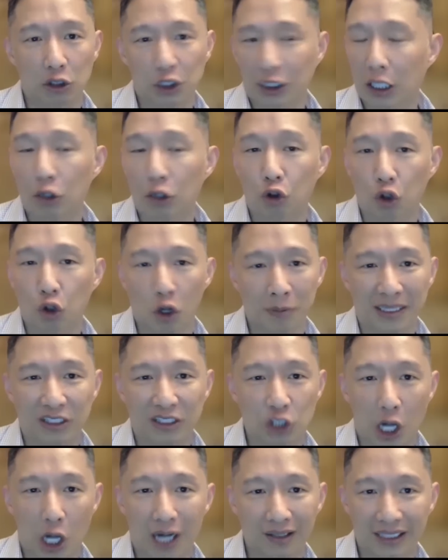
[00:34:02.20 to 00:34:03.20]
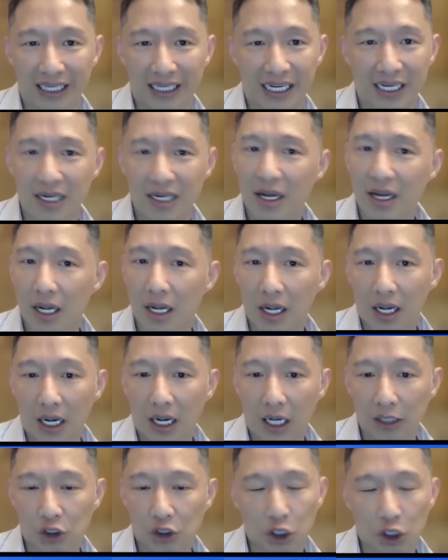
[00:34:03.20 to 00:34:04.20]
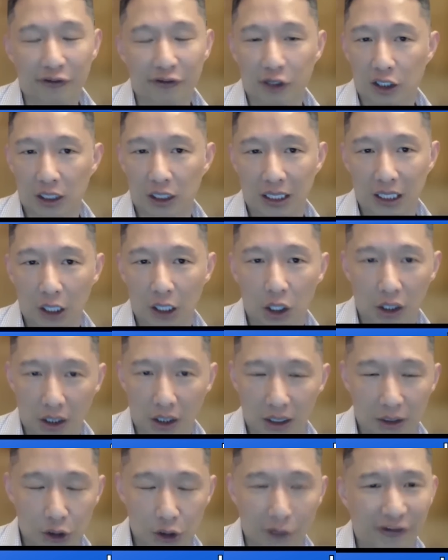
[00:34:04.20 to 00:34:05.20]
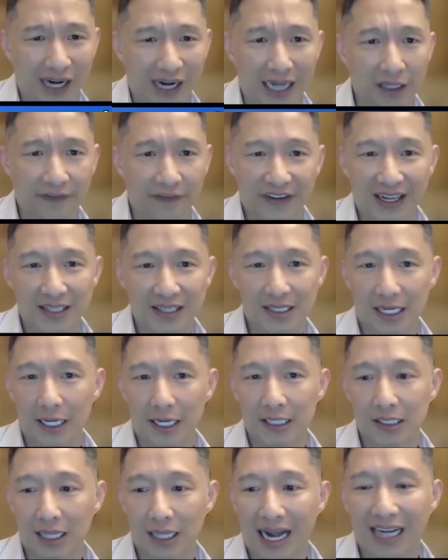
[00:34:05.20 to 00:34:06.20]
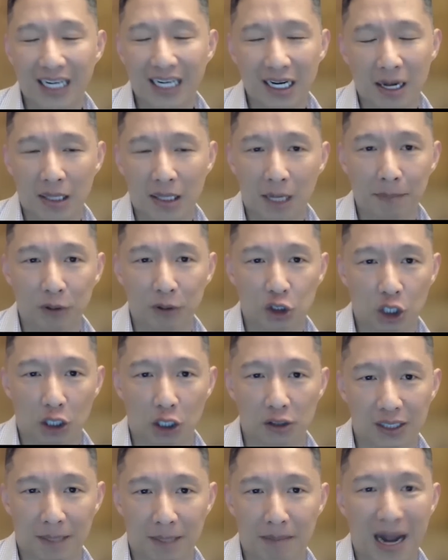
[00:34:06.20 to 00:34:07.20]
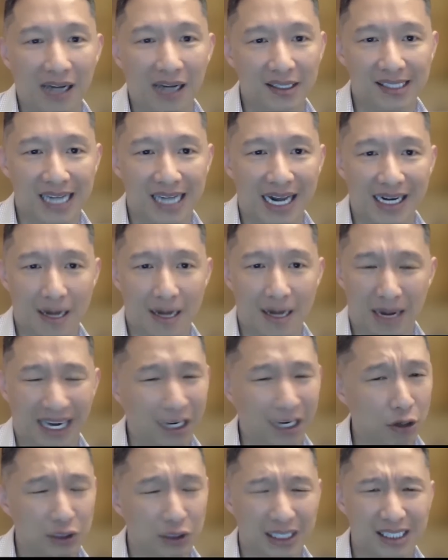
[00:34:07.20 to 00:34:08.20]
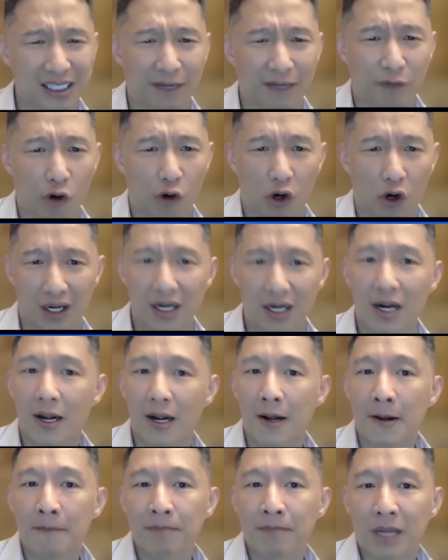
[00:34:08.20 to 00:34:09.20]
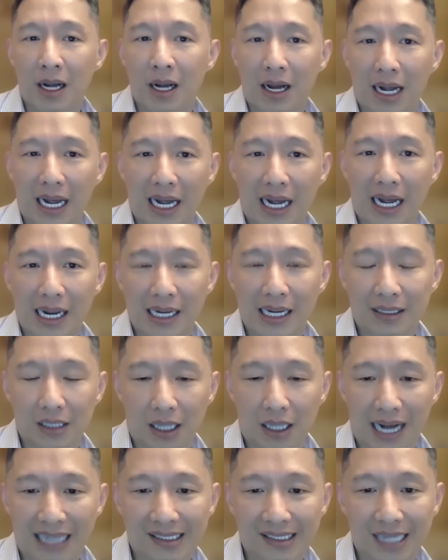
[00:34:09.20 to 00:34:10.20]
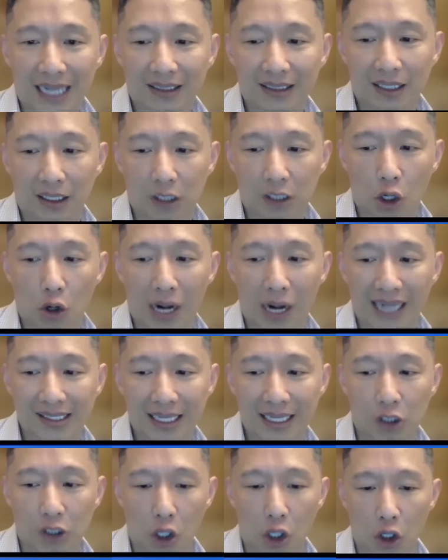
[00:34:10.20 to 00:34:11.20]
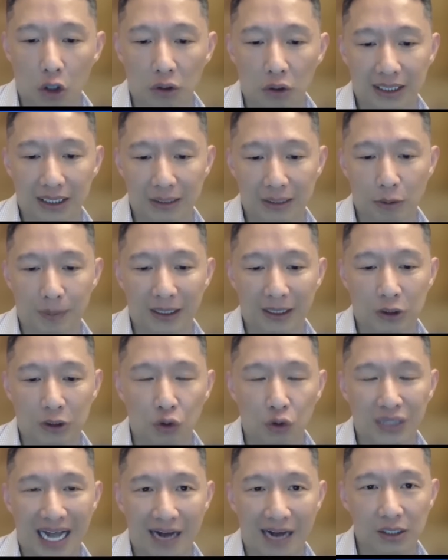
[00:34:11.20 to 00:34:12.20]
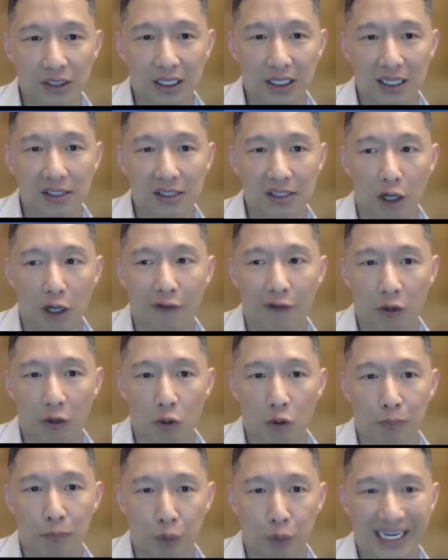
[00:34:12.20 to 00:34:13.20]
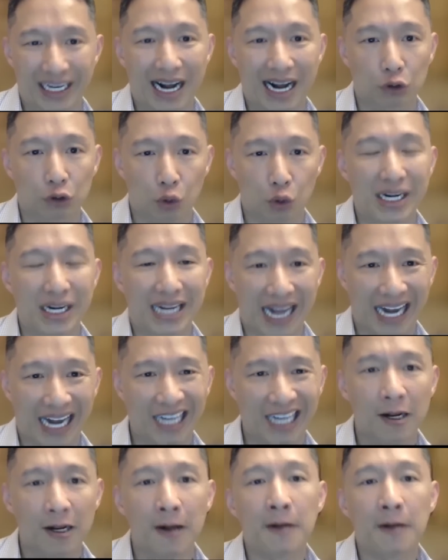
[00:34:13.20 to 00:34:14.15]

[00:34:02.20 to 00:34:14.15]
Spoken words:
You can Google me, John Lee, silver or silver elephant, and I cut on a couple of shows in Palisade and Minago 64. And I said gold it would be 2,000 and silver would break out 28.